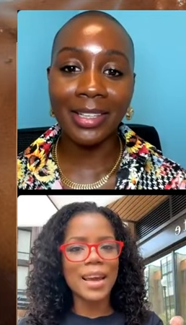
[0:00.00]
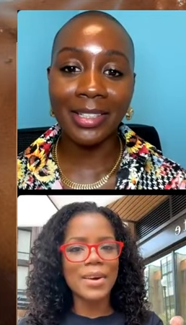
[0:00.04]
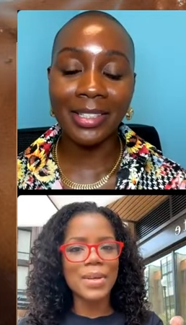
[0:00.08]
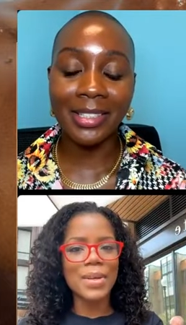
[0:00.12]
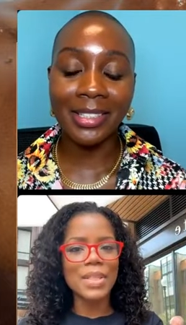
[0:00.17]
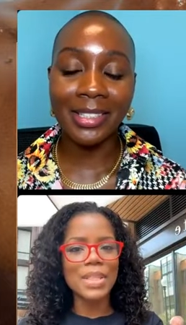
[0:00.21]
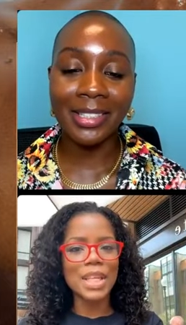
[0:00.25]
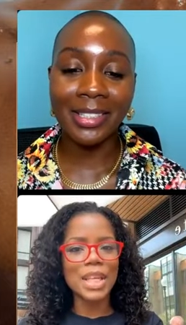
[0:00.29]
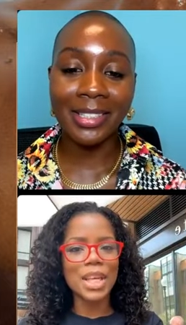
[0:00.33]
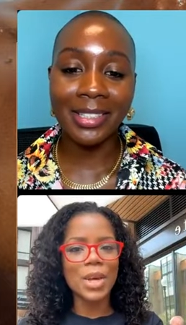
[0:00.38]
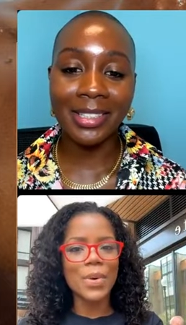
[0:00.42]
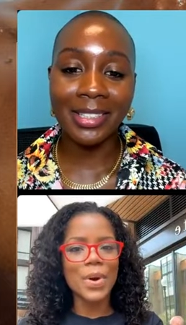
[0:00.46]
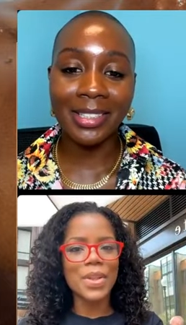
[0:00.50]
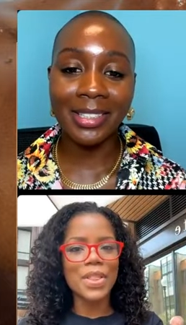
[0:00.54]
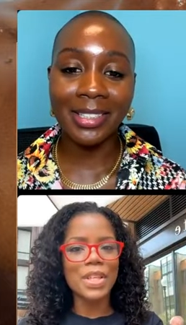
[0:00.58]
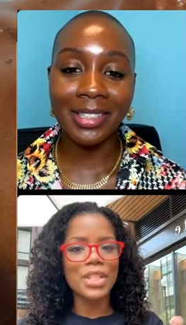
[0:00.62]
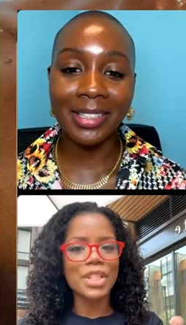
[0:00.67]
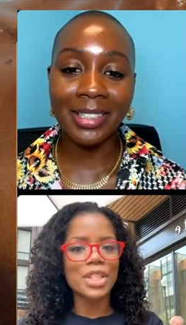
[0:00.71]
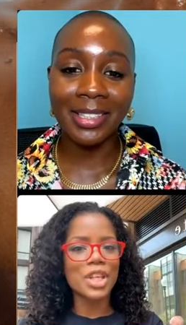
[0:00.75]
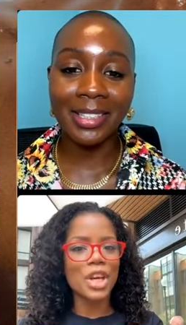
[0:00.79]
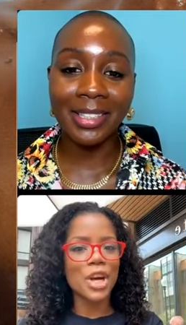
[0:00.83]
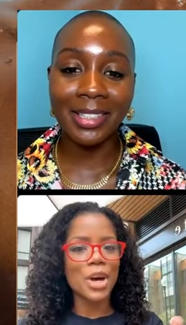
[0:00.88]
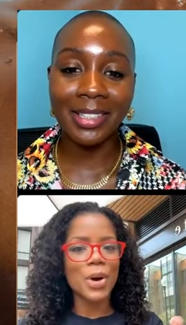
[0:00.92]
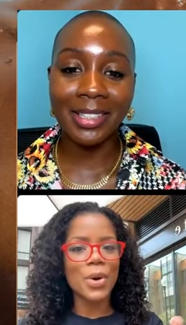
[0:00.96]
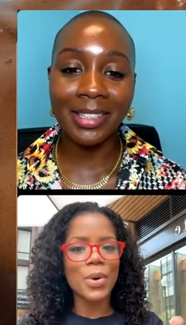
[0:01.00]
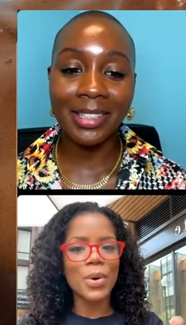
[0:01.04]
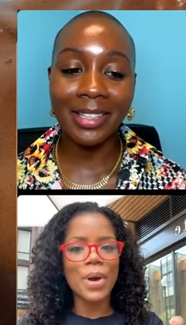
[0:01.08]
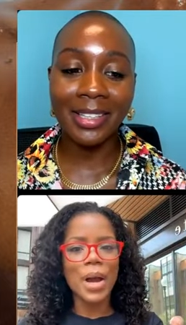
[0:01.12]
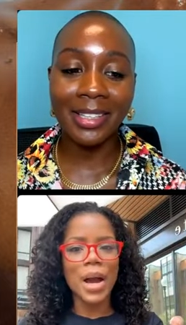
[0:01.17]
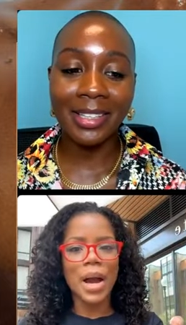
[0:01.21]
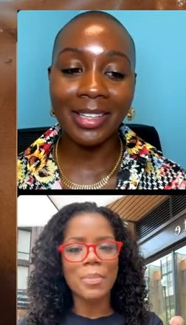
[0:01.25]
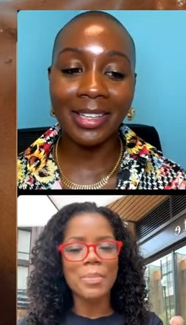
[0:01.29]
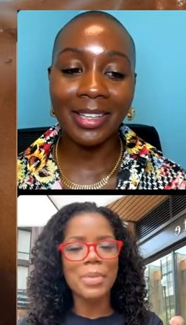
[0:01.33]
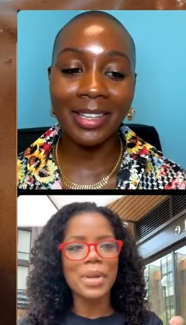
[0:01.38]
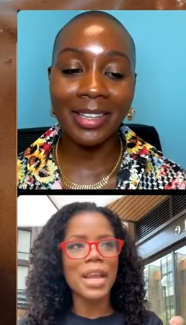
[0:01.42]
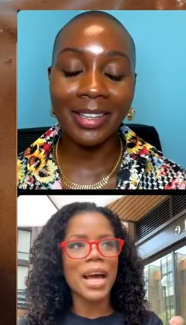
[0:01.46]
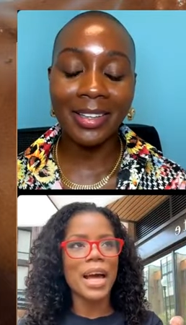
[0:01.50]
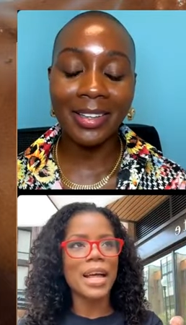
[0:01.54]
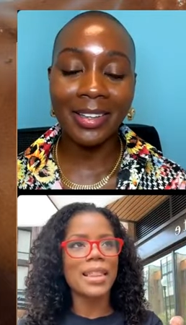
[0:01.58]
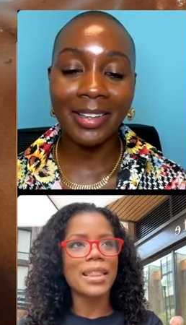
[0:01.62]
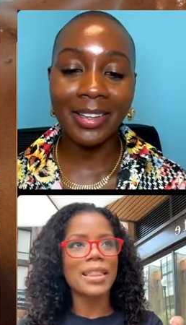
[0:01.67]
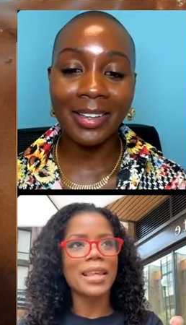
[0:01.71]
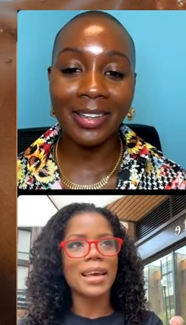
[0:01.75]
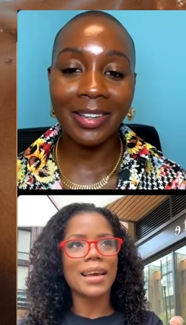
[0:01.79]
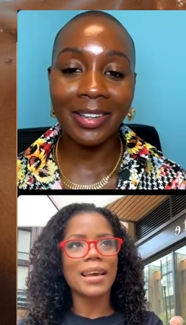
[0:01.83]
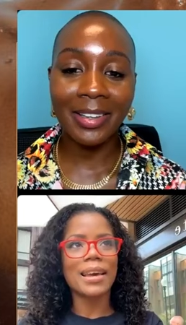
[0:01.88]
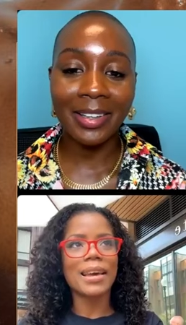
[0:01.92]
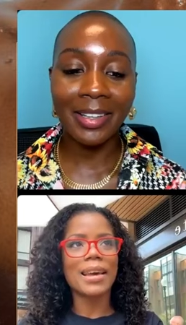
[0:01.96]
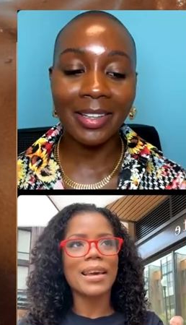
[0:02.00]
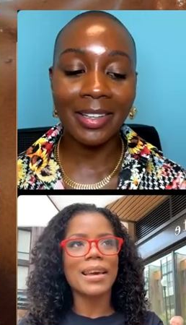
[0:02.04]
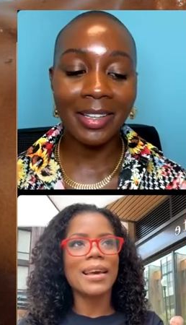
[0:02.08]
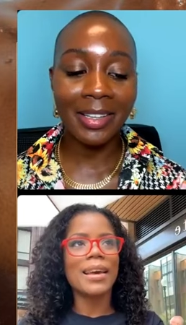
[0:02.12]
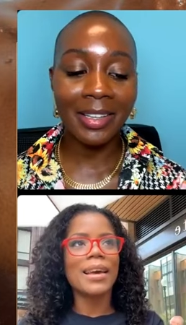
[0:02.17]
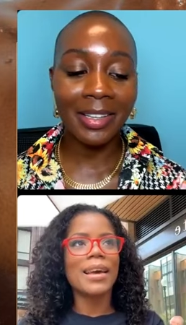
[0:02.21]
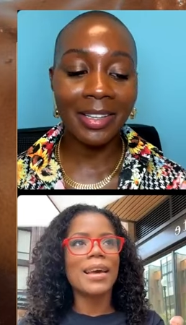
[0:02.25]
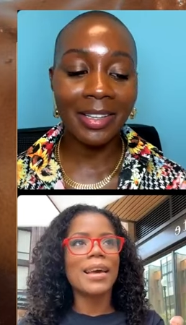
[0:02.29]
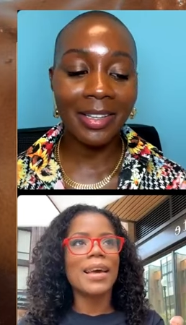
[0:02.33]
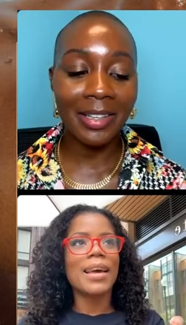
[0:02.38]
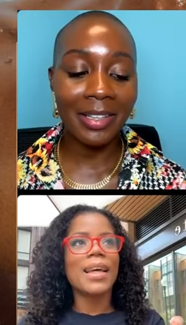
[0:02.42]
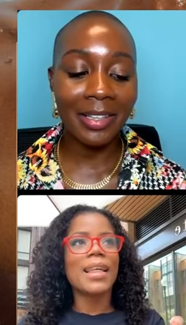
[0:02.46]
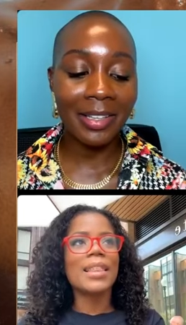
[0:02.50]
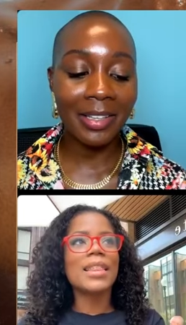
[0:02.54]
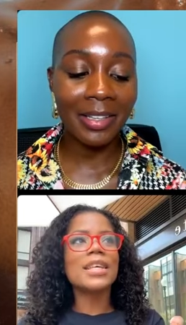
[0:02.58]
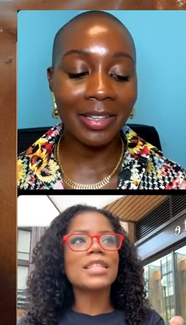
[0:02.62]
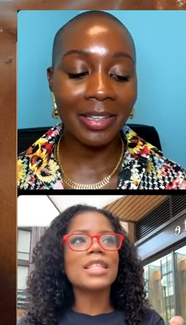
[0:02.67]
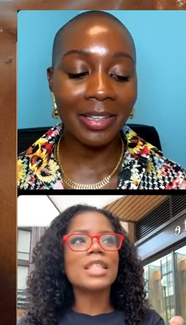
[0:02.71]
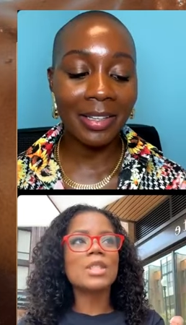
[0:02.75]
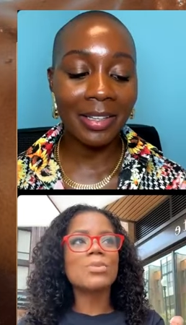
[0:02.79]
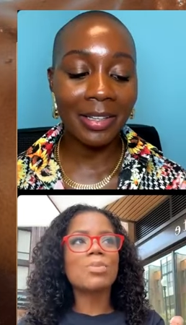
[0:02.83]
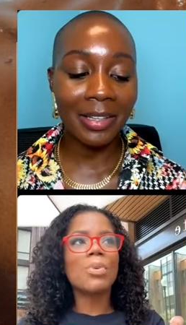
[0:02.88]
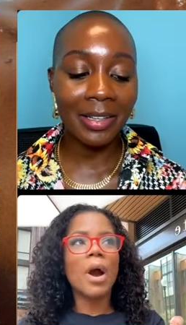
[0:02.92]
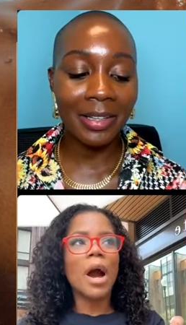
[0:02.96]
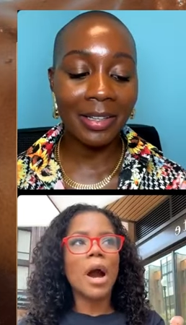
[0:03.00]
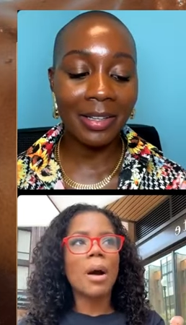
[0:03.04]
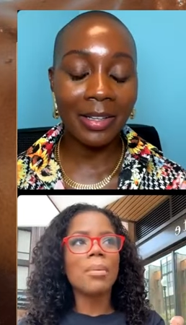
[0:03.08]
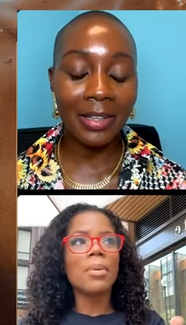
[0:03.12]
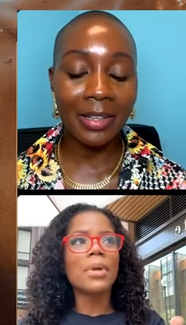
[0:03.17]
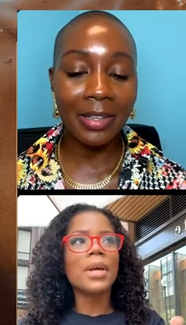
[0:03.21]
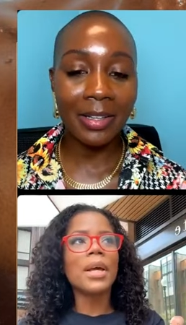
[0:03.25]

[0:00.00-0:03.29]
Speaker 1: to see you at the show. I mean, I think this is probably